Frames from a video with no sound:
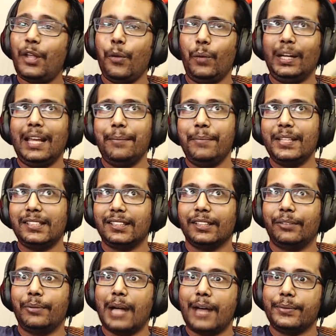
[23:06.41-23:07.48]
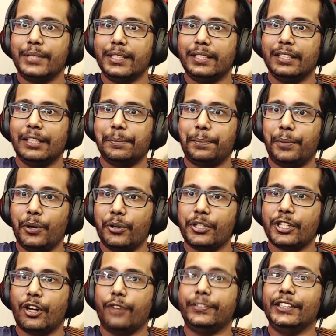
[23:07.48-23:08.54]
While I missed the grounded
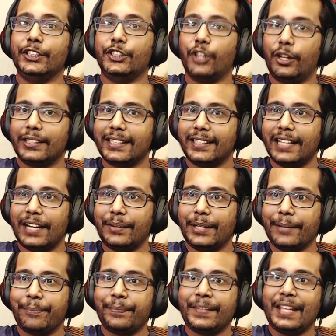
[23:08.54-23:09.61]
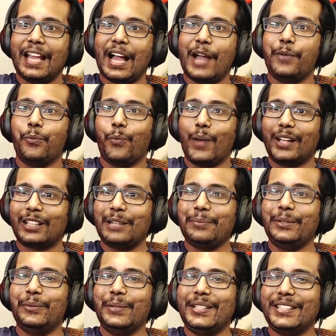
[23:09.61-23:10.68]
approach of the Dalton era, I
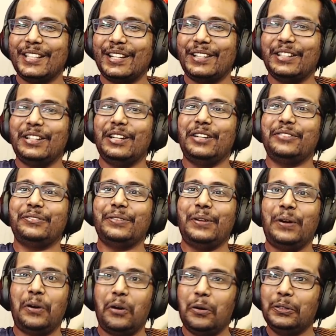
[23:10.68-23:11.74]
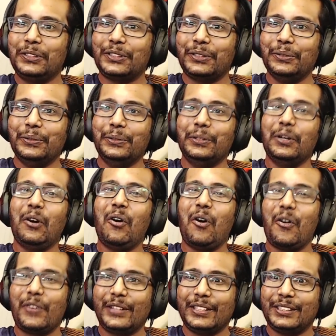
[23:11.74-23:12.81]
welcomed the return of old-school,
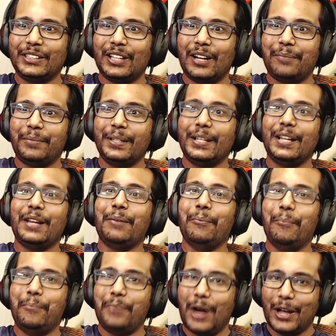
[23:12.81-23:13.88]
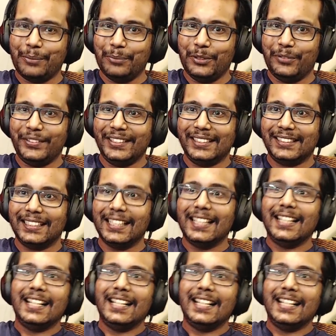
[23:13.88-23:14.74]
over-the-top Bond movies.